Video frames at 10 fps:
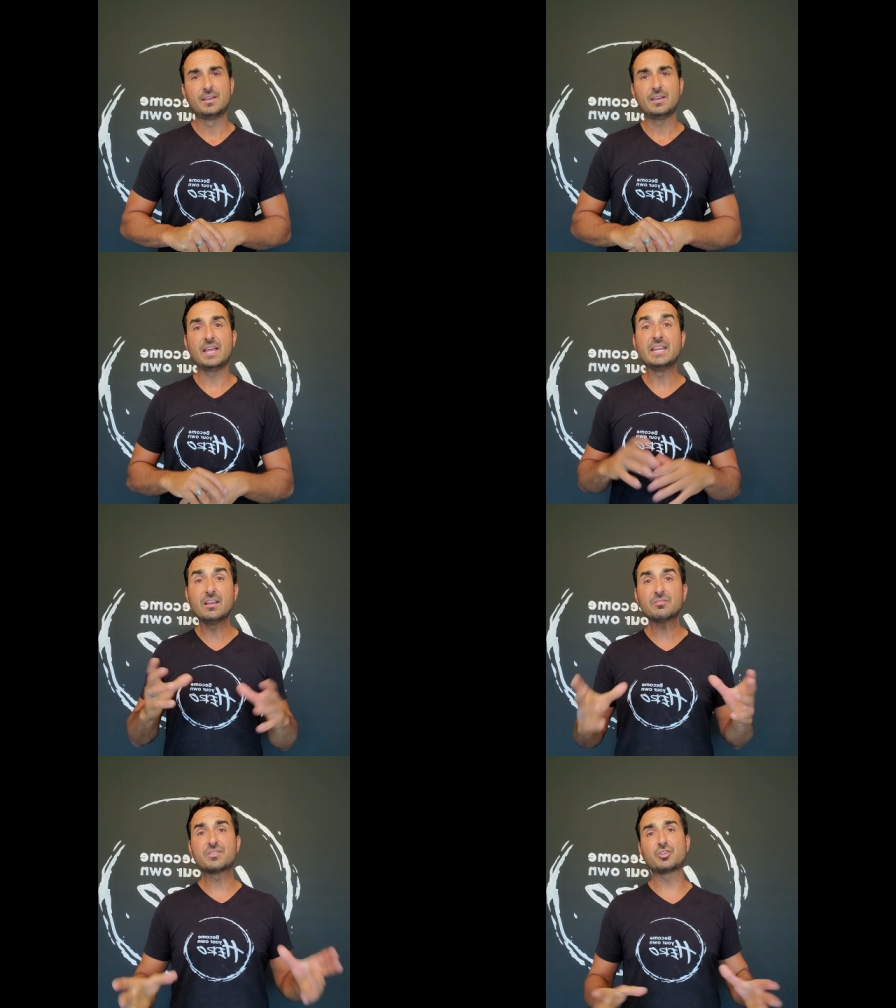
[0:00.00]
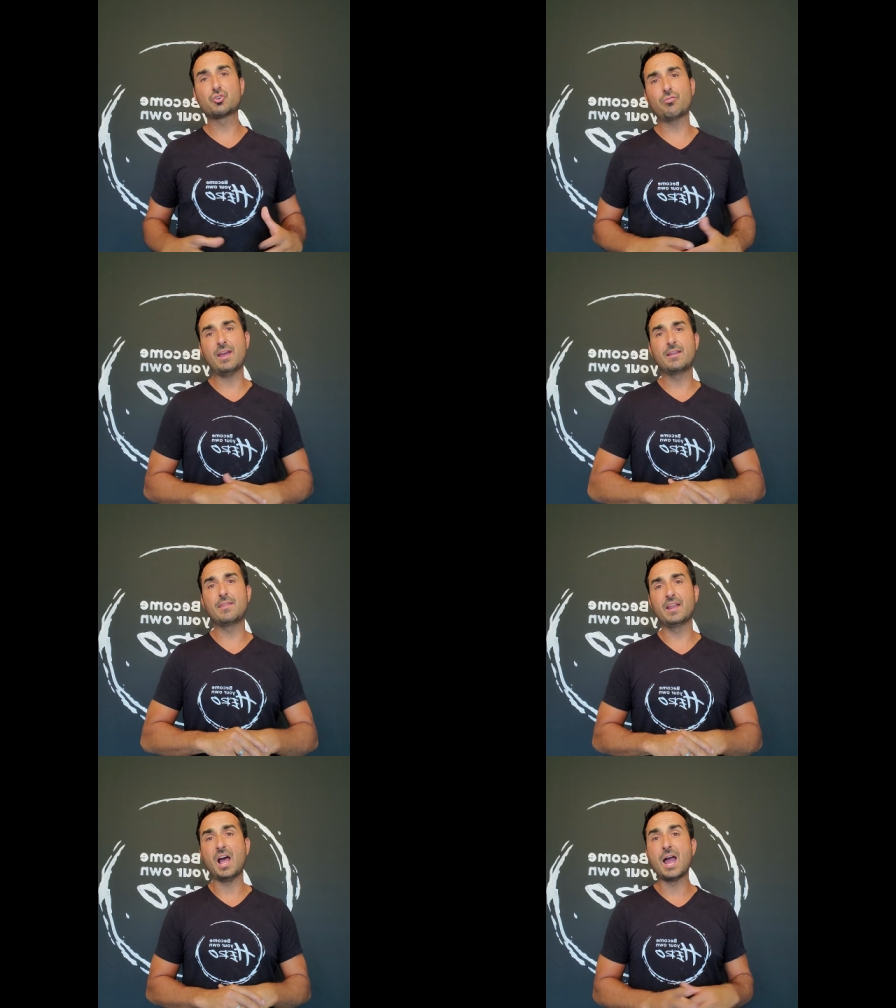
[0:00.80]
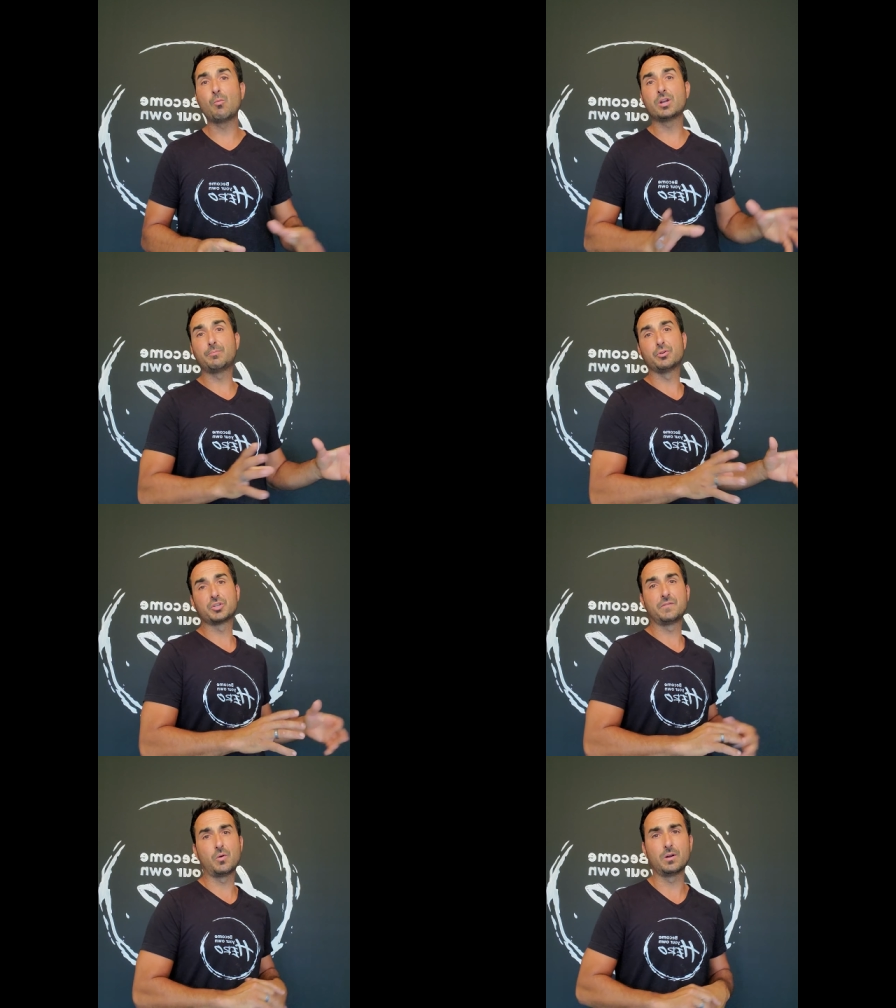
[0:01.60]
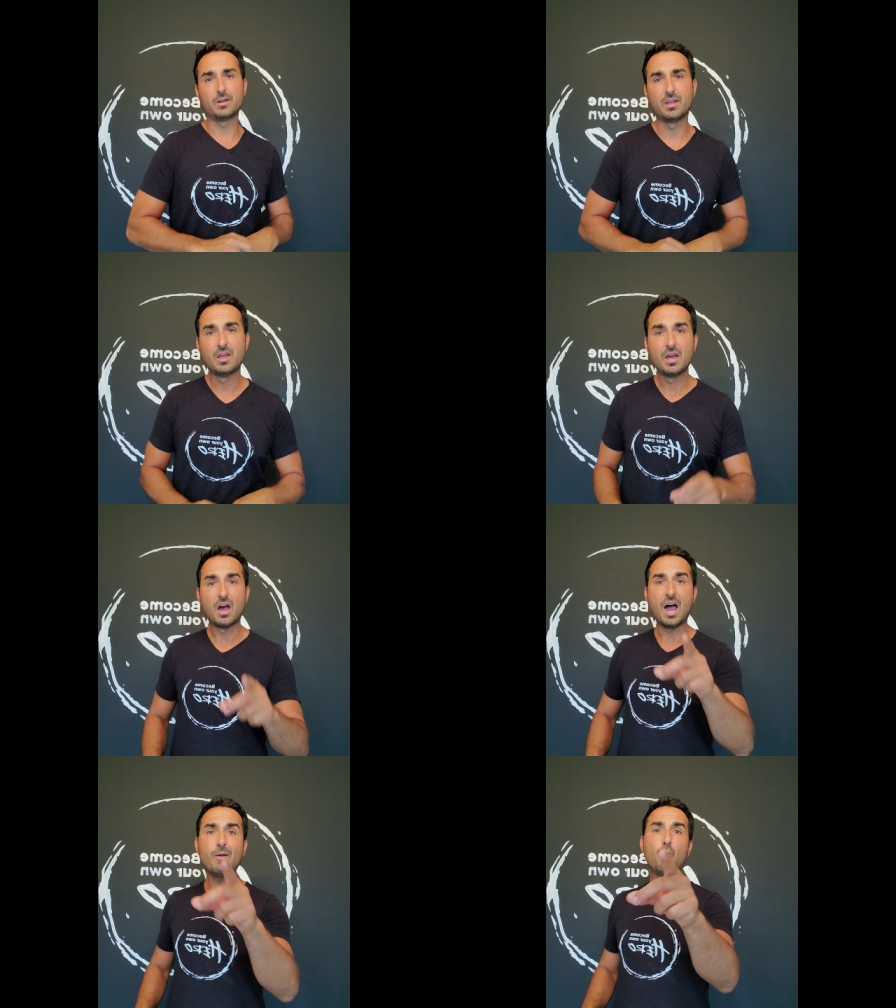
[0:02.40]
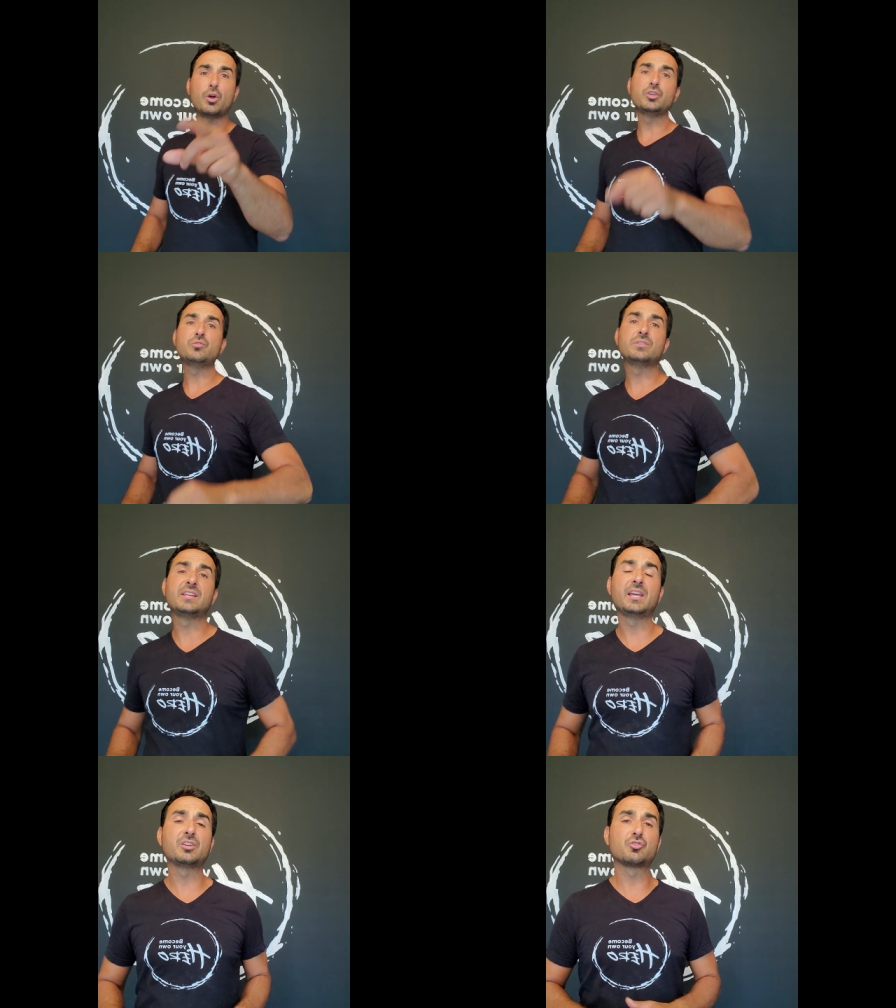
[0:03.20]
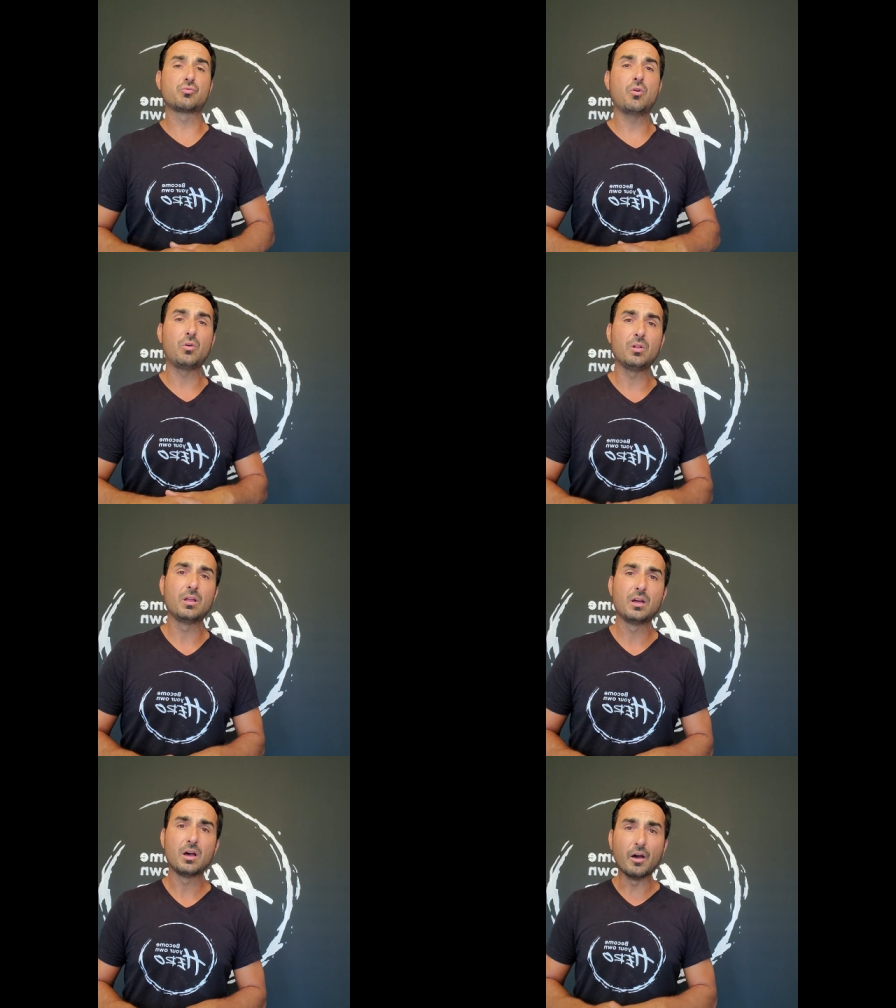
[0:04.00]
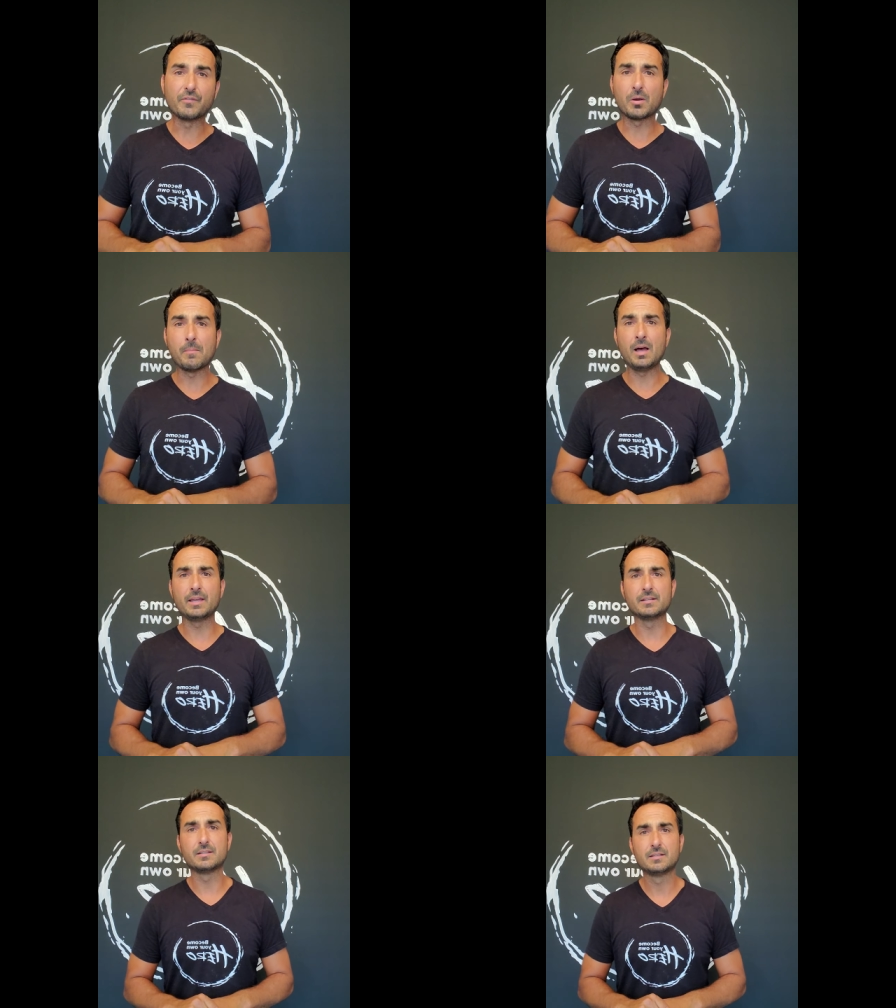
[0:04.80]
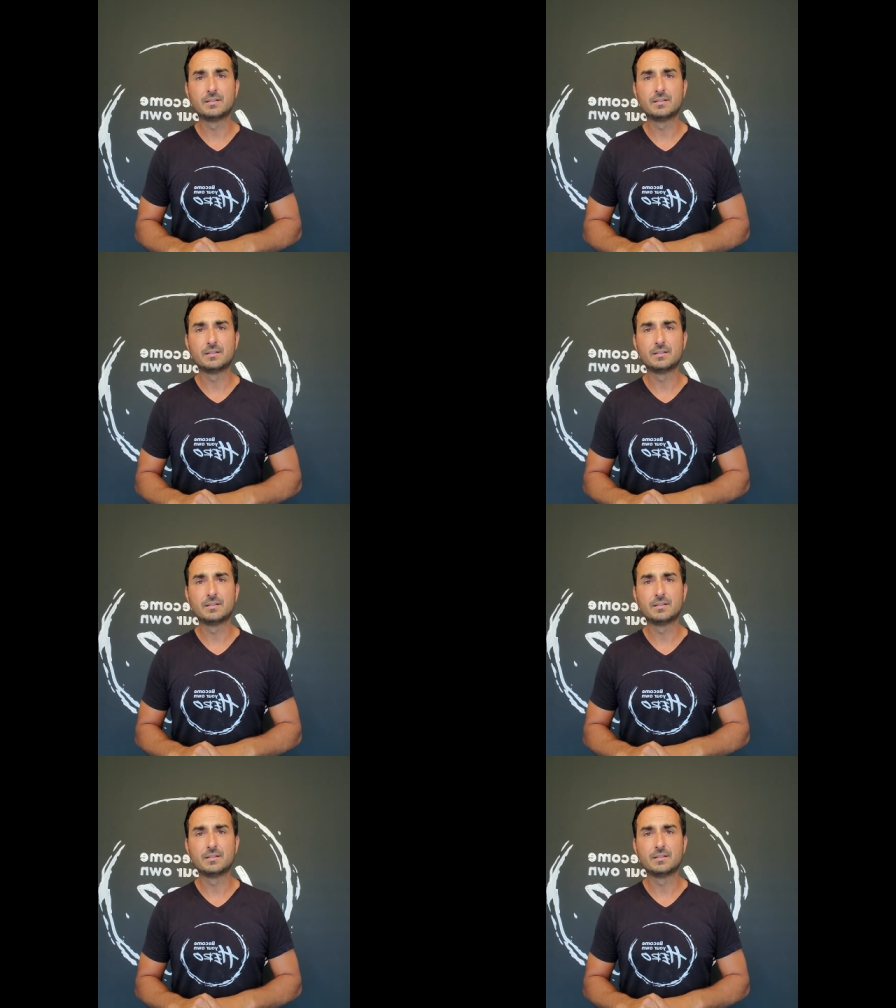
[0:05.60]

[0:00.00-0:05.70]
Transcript: And here's the trend that I want to push forward I want you to take control of your mind.